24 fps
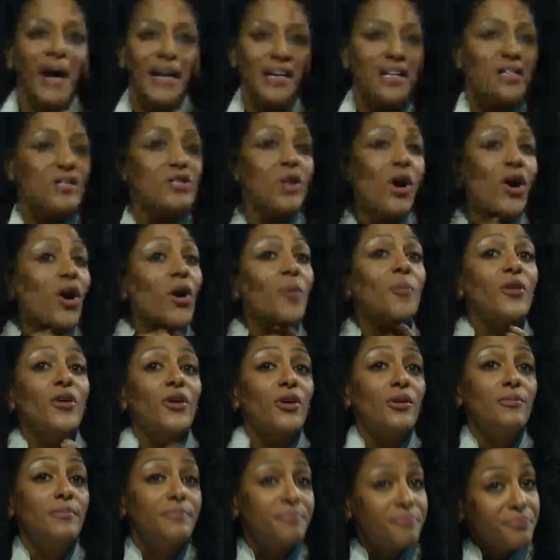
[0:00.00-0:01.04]

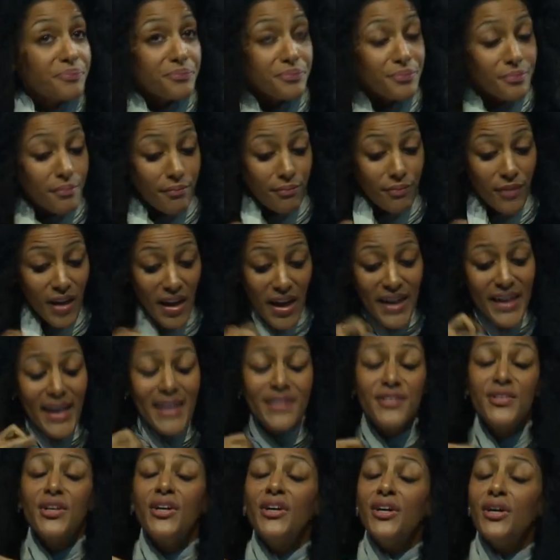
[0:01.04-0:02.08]
example, I
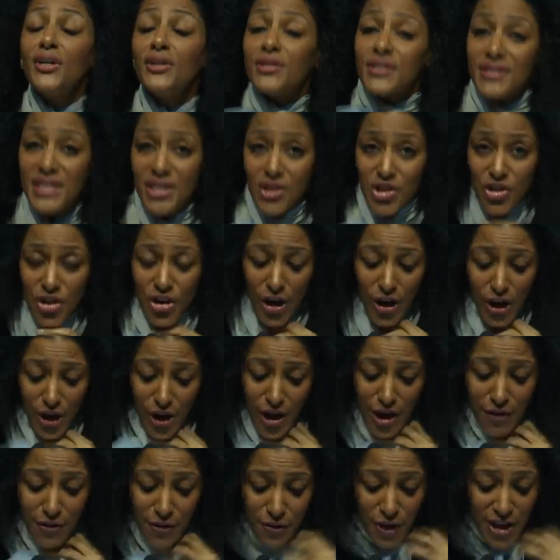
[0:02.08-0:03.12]
had a teacher,
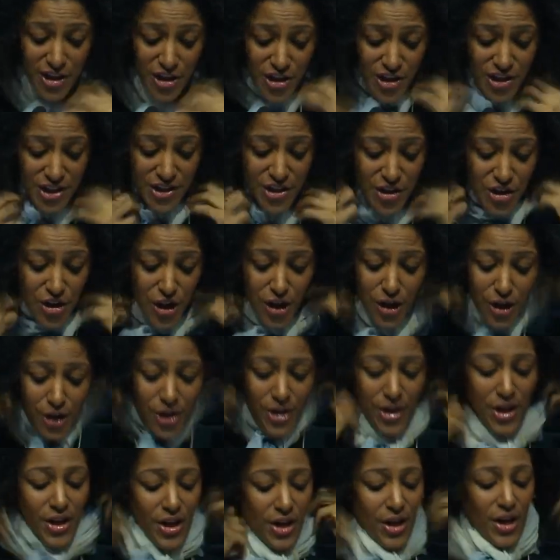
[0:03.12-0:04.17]
a French teacher.
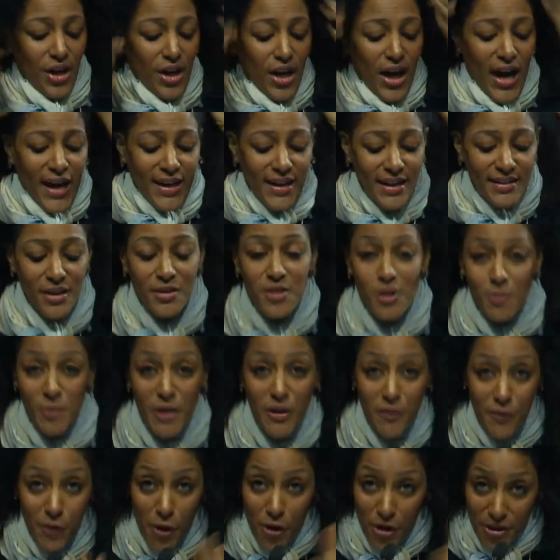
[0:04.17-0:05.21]
I let her
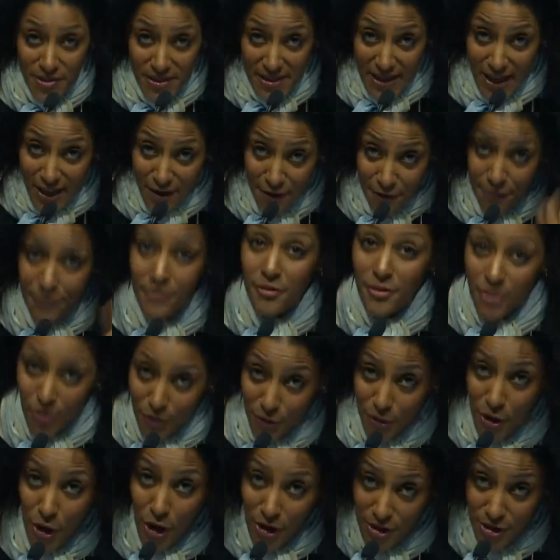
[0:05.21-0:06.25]
speak for herself,
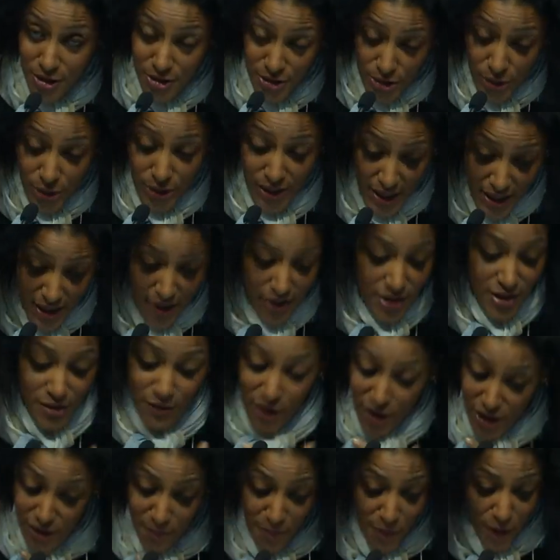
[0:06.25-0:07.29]
of course, okay, it's
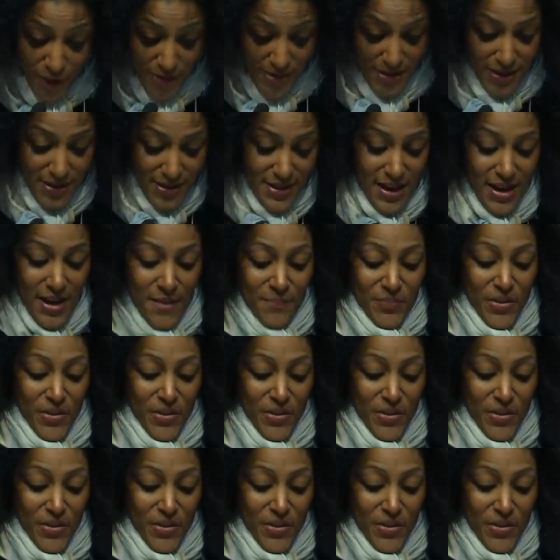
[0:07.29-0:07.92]
very important.